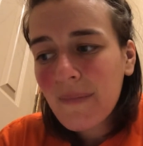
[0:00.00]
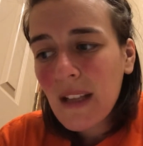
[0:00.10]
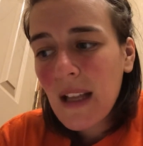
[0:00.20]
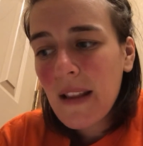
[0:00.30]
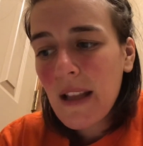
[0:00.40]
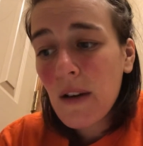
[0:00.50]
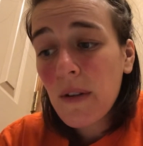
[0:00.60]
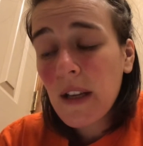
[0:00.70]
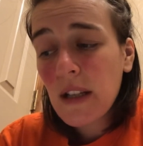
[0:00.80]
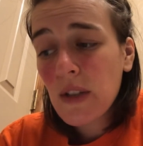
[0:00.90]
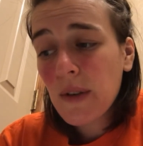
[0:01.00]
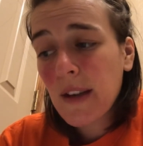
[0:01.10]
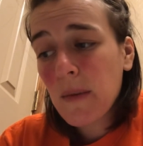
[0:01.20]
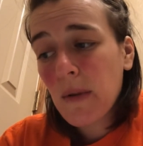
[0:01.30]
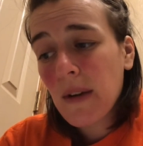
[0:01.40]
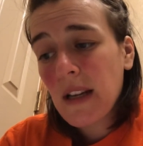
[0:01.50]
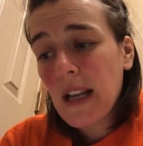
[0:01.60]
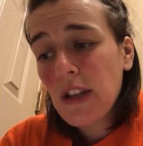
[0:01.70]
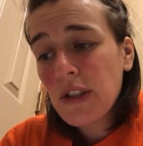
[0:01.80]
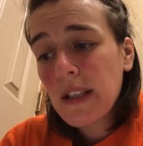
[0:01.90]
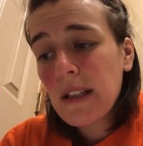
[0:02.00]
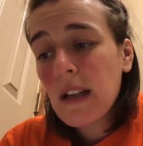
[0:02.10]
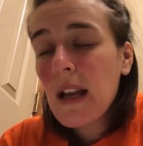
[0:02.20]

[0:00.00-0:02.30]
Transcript: and then or they can do chemo and radiation.